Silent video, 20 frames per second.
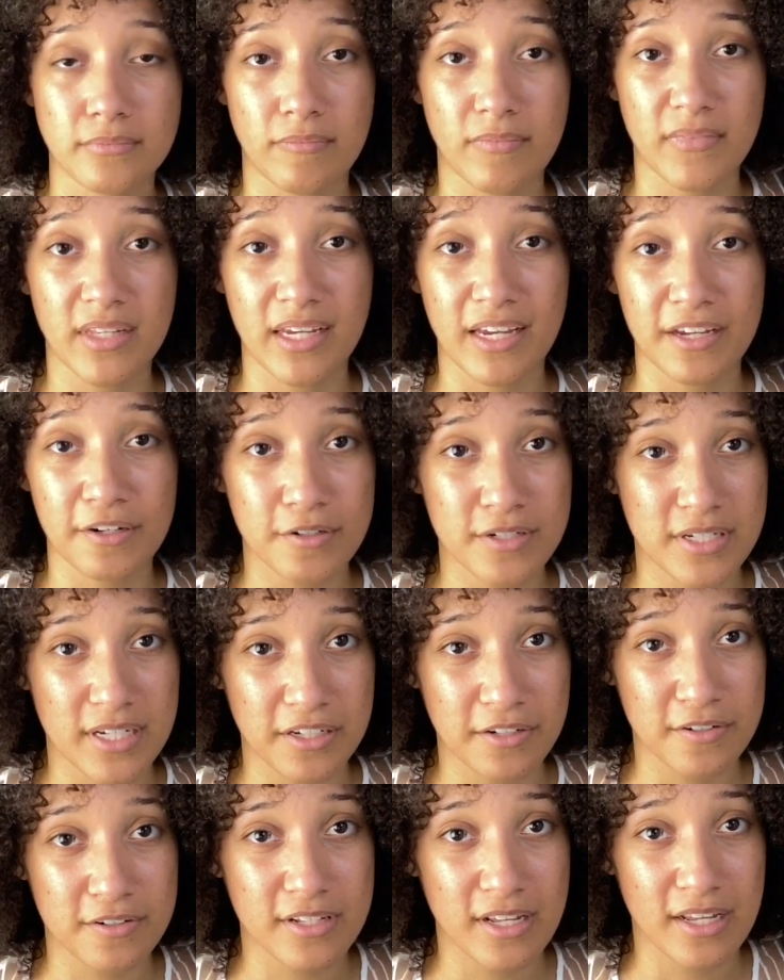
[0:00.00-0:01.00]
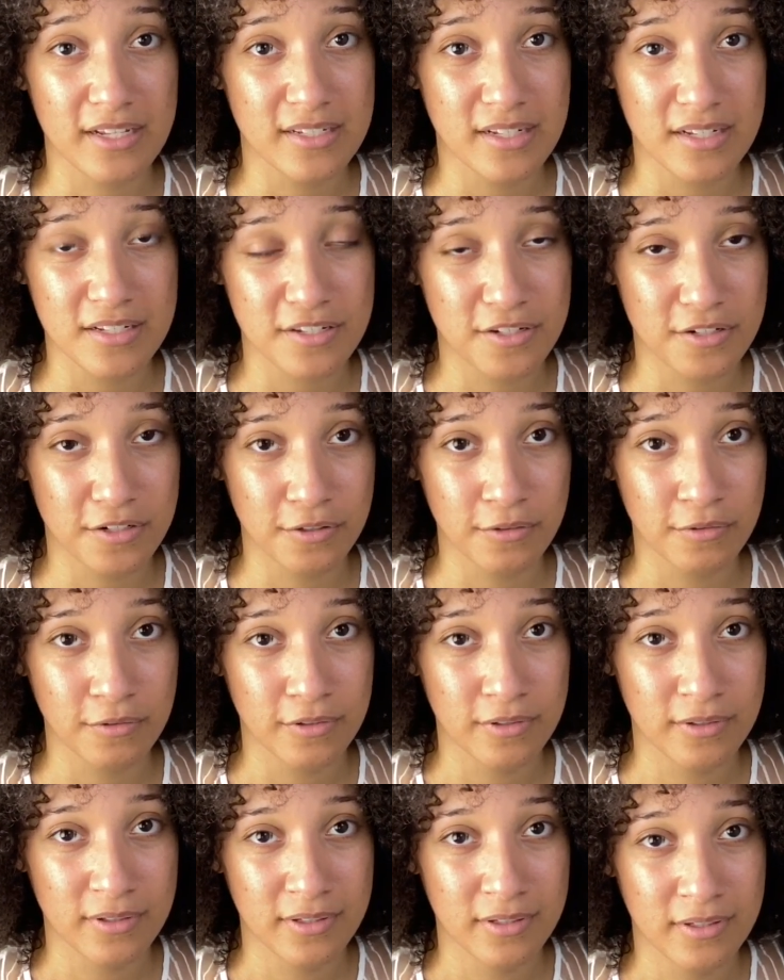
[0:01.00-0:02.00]
Entertainers, that's us too.
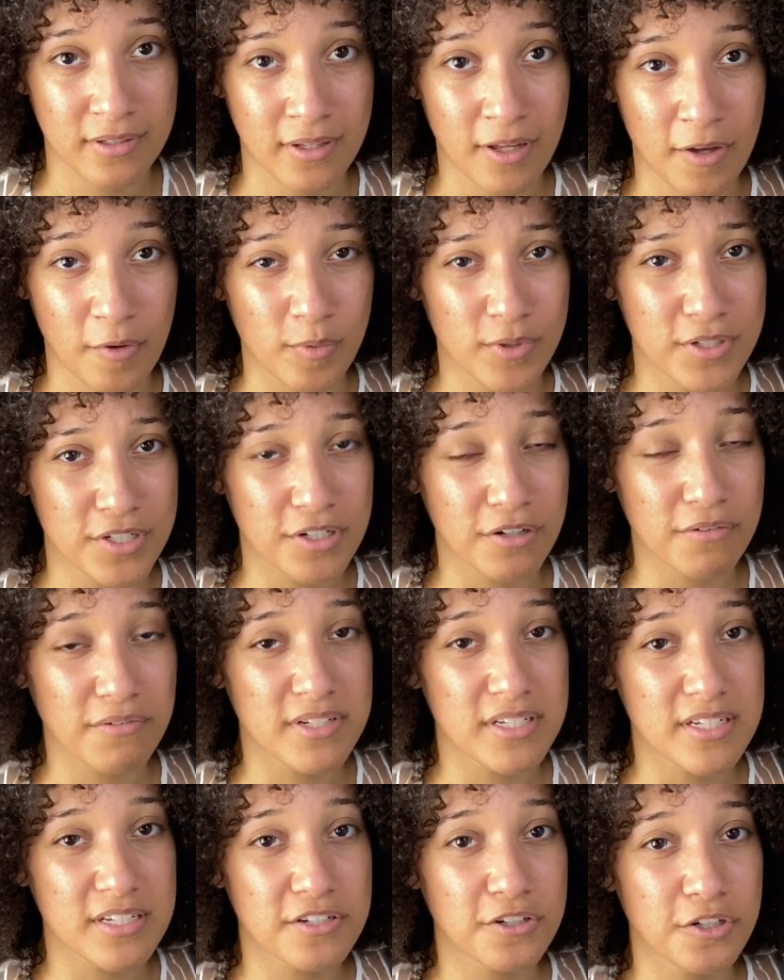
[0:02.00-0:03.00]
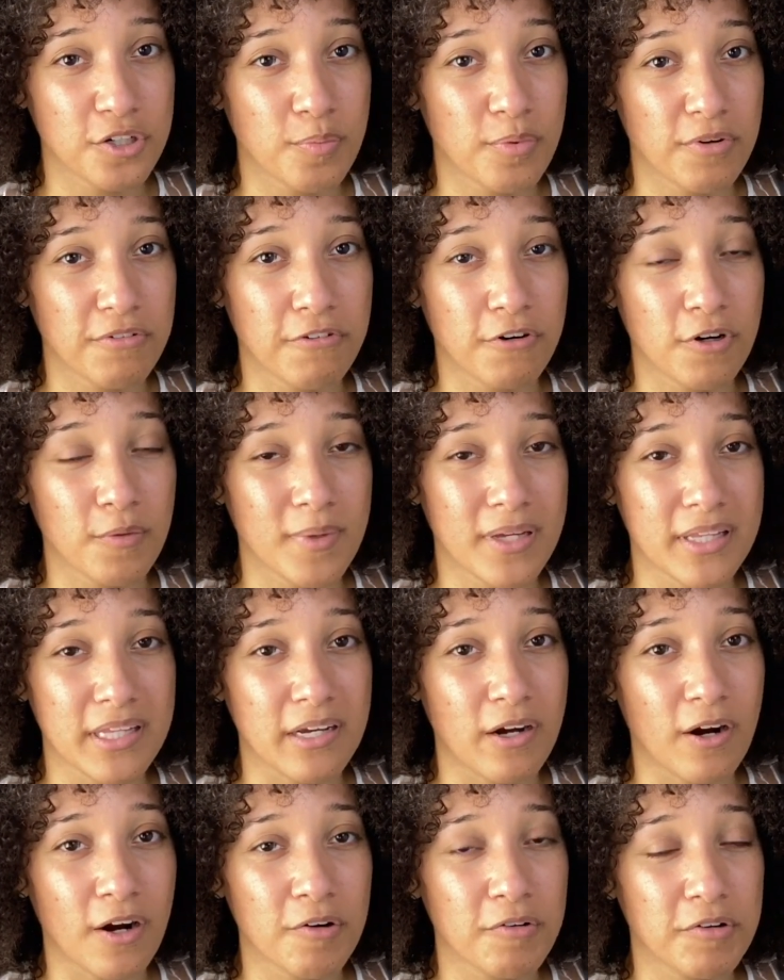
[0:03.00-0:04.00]
What services are you performing that
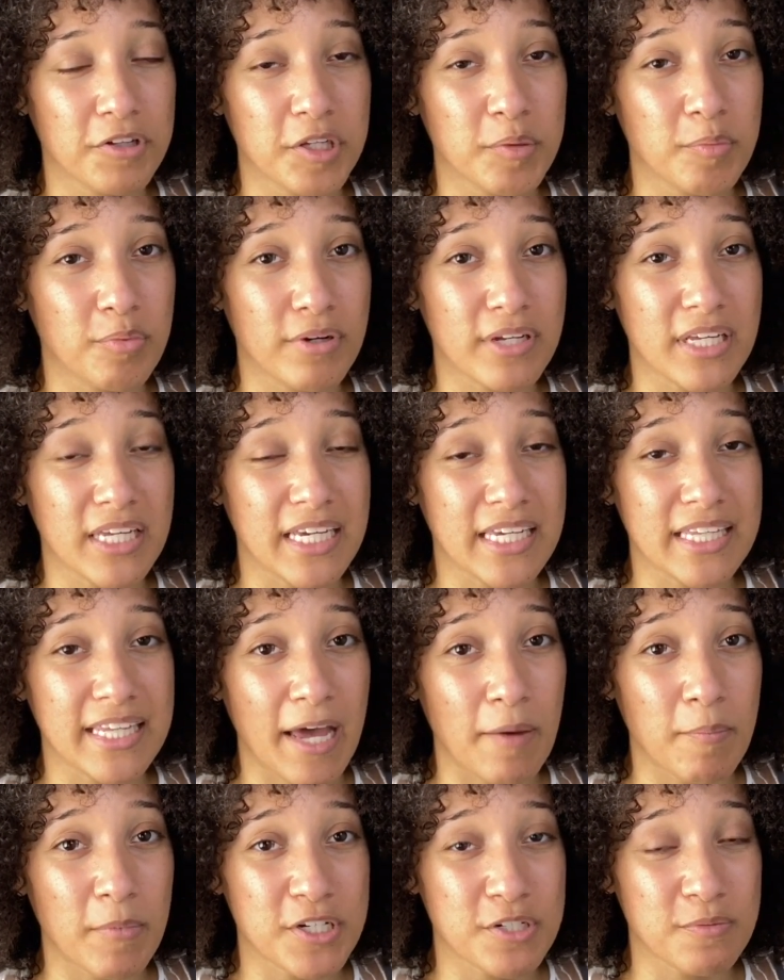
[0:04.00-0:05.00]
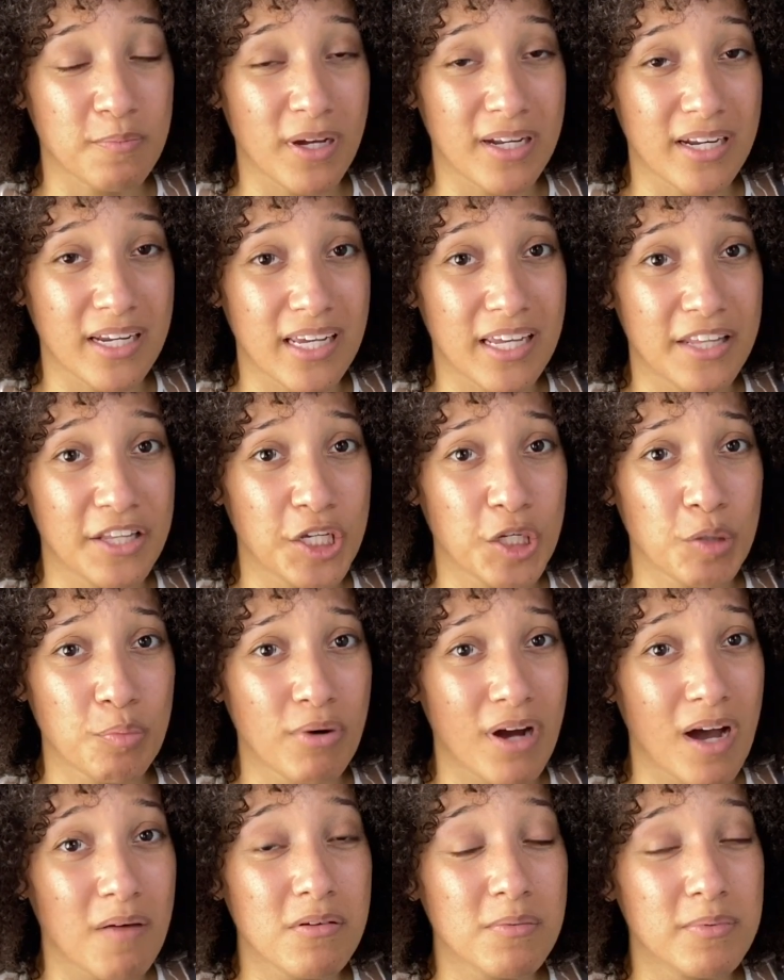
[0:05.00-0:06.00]
aren't really bringing in that much money and that you
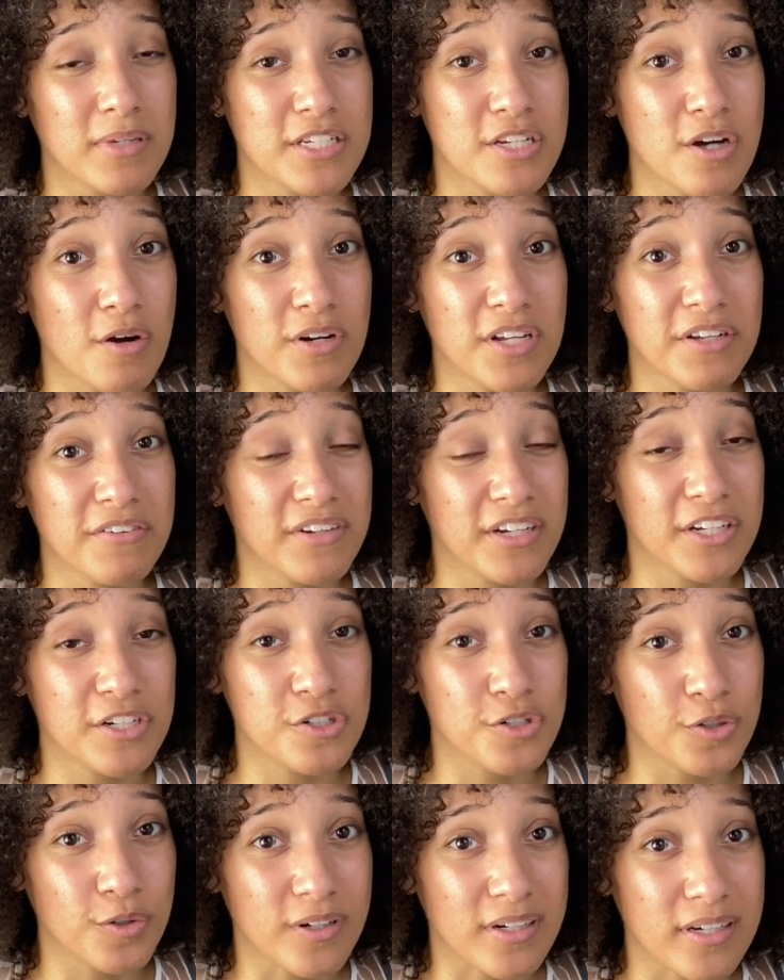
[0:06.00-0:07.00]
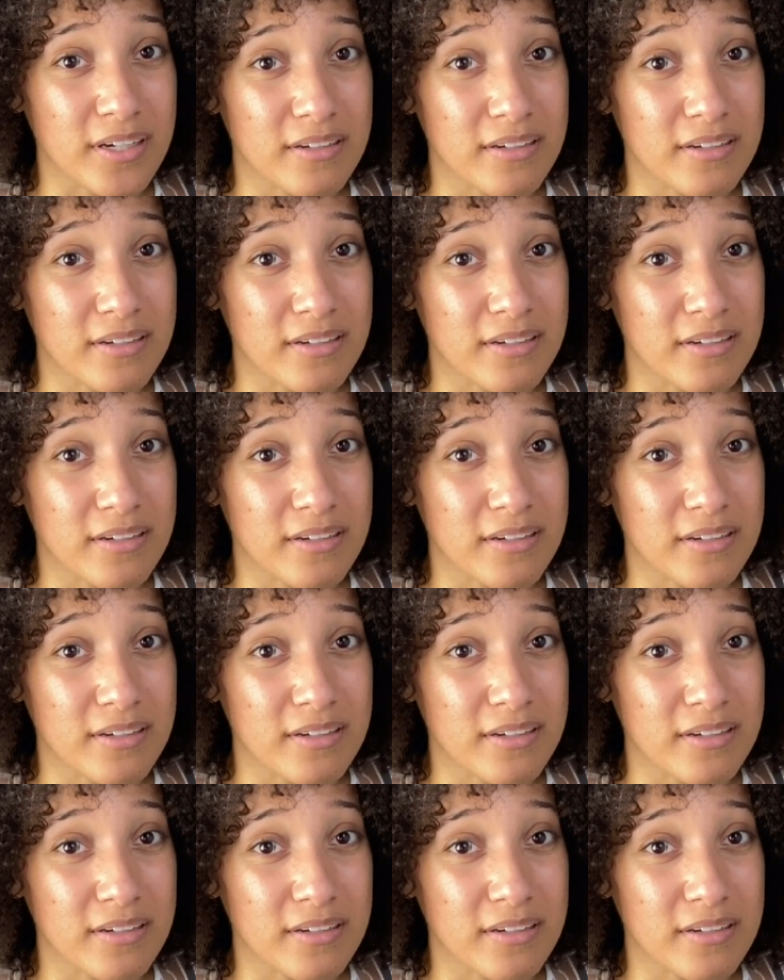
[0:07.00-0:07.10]
probably don't even enjoy?